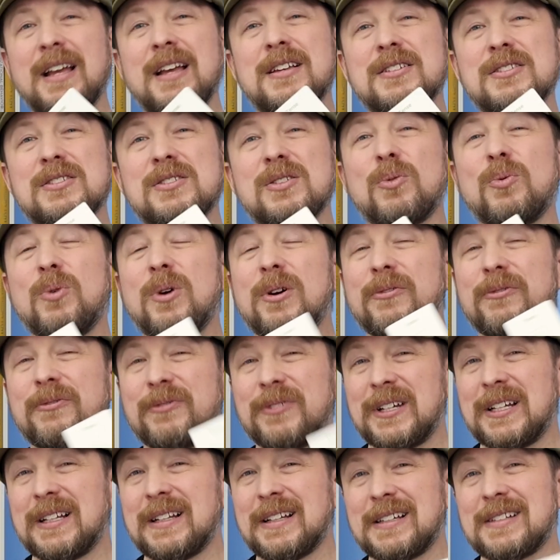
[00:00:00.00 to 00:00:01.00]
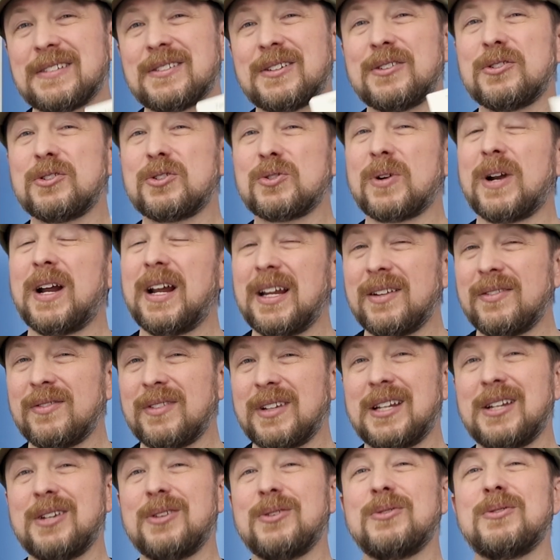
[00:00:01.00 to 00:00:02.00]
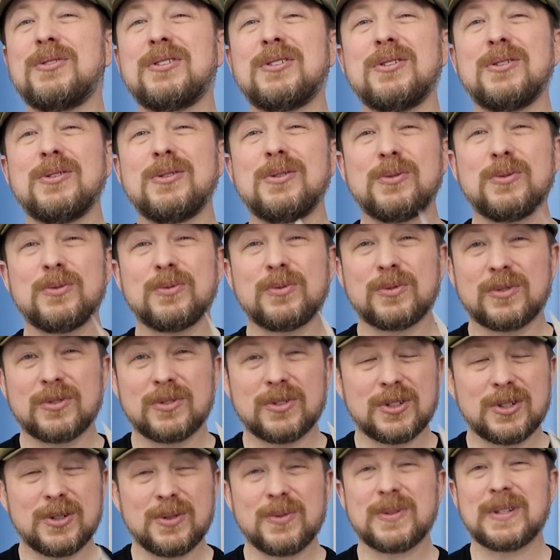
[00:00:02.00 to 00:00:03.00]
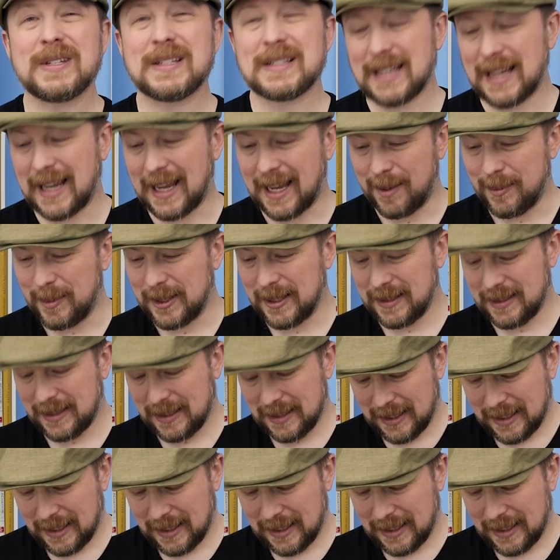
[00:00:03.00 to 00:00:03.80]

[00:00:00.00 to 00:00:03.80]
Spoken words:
So what feelings are driving you to do this habit?